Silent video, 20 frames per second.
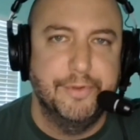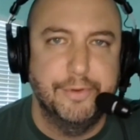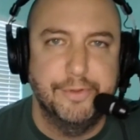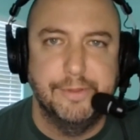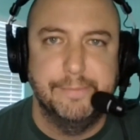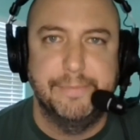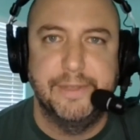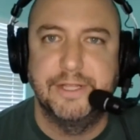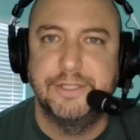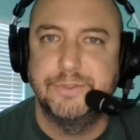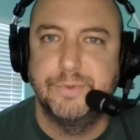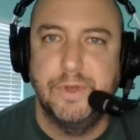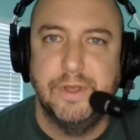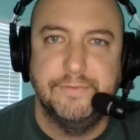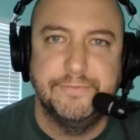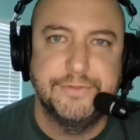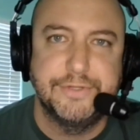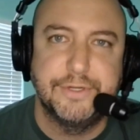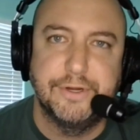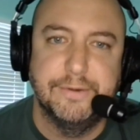They're in the Big
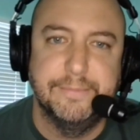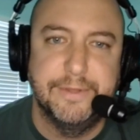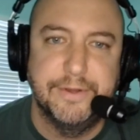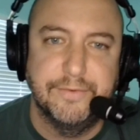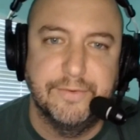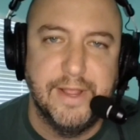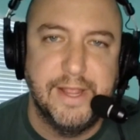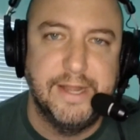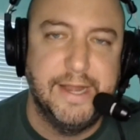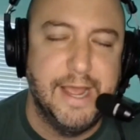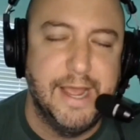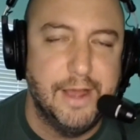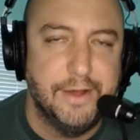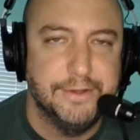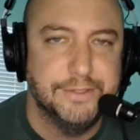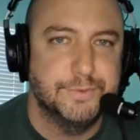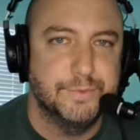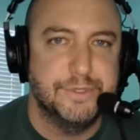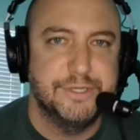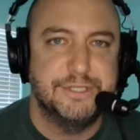12 tournament right
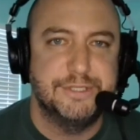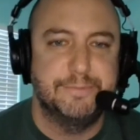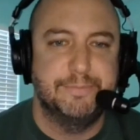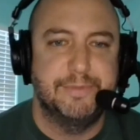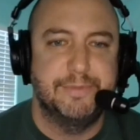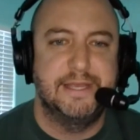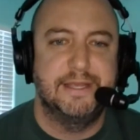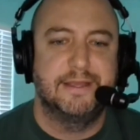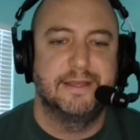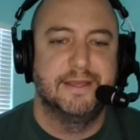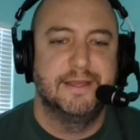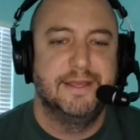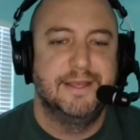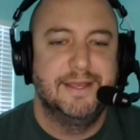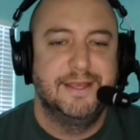now as we speak.